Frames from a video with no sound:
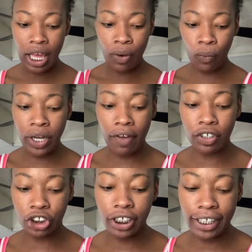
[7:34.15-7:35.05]
Whenever
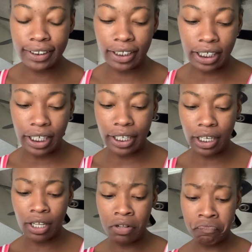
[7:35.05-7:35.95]
she needs it done.
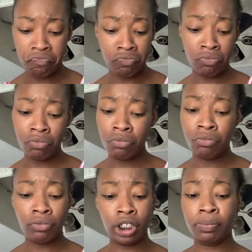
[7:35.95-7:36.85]

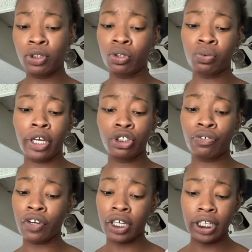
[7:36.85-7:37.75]
This bitch was way too
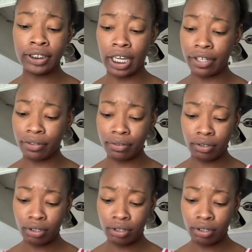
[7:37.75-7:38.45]
fucking entitled.